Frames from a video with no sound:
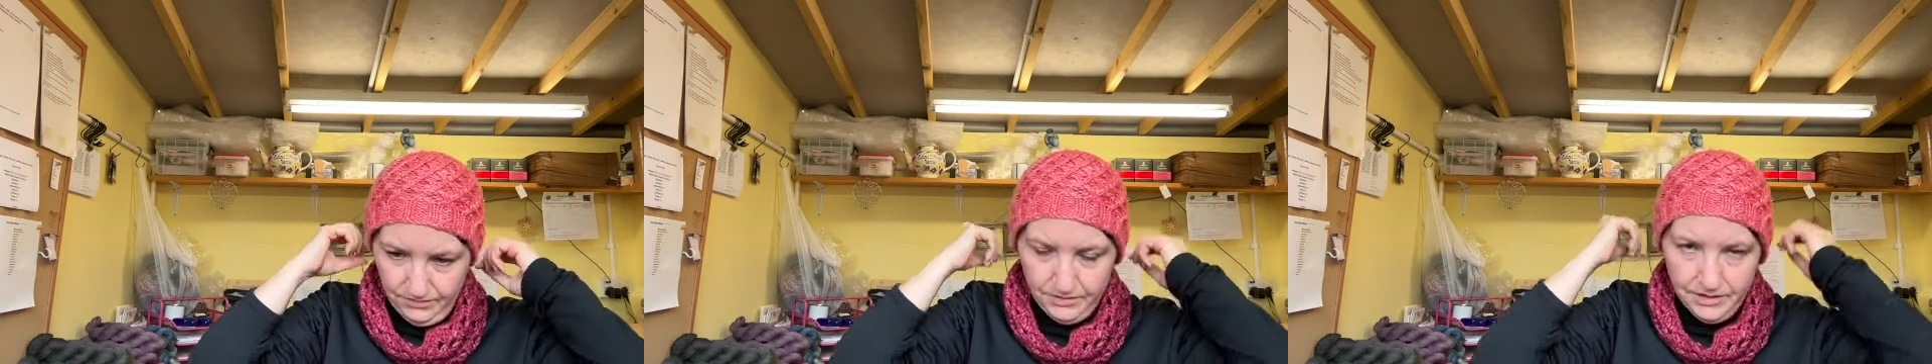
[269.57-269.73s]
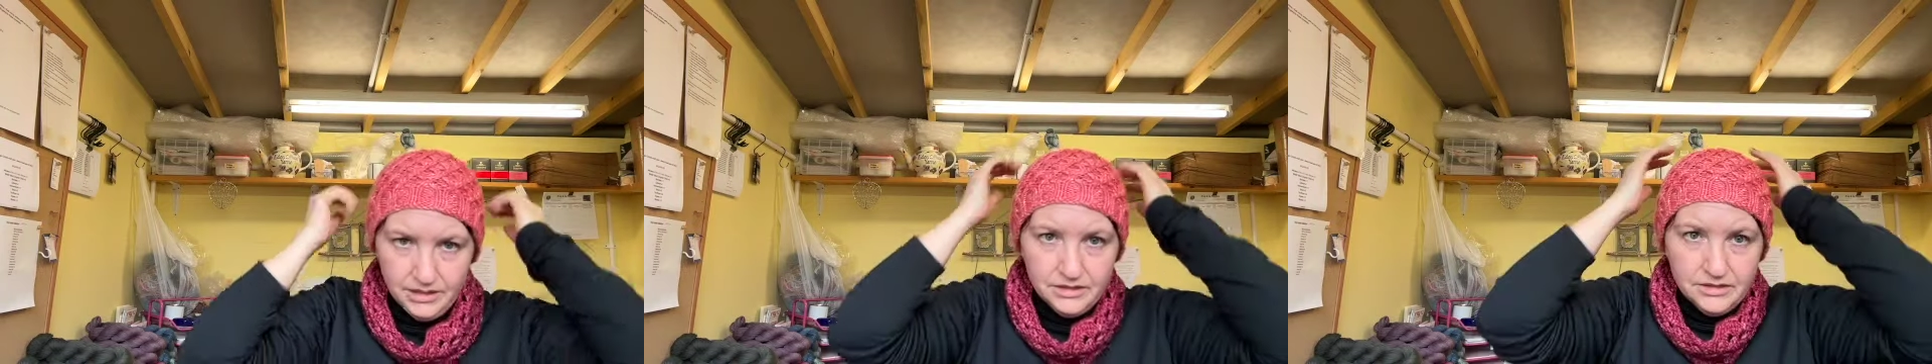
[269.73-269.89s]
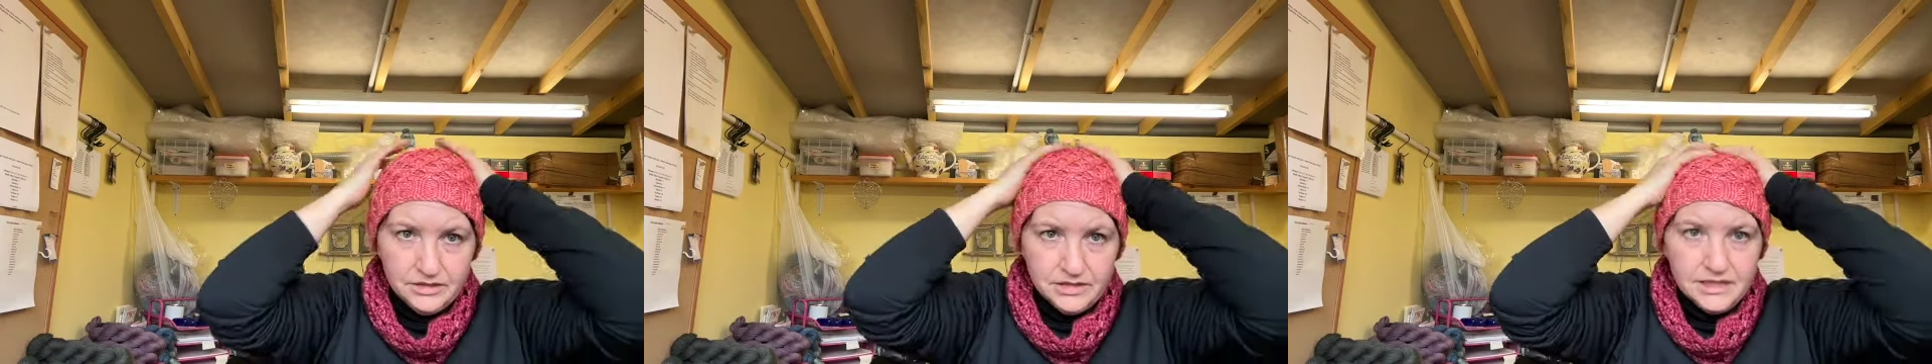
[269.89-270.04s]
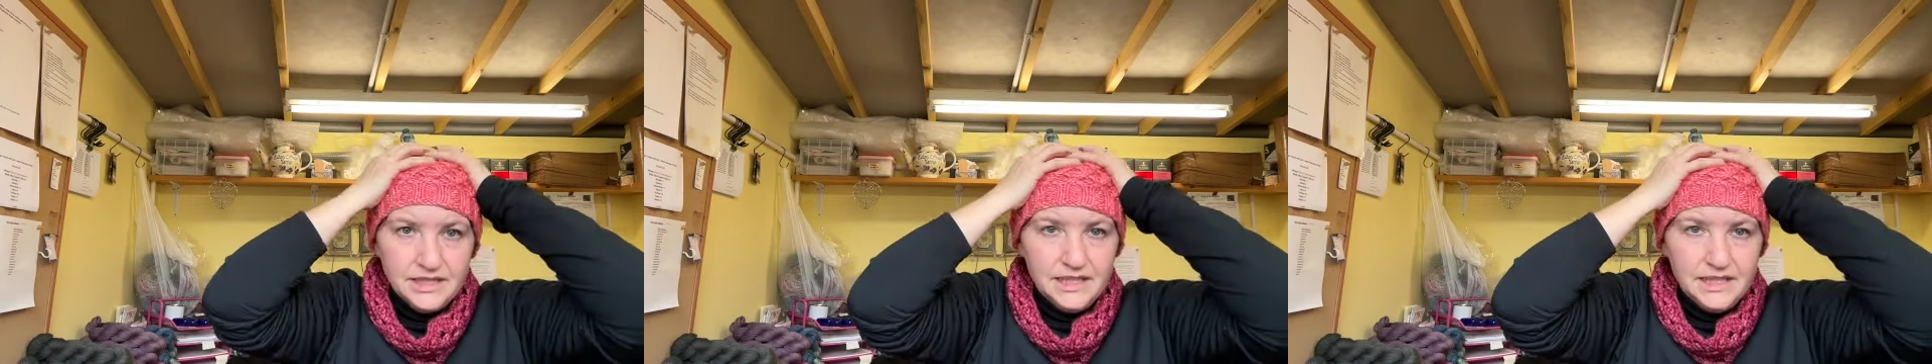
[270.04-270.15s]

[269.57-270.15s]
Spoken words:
what it looks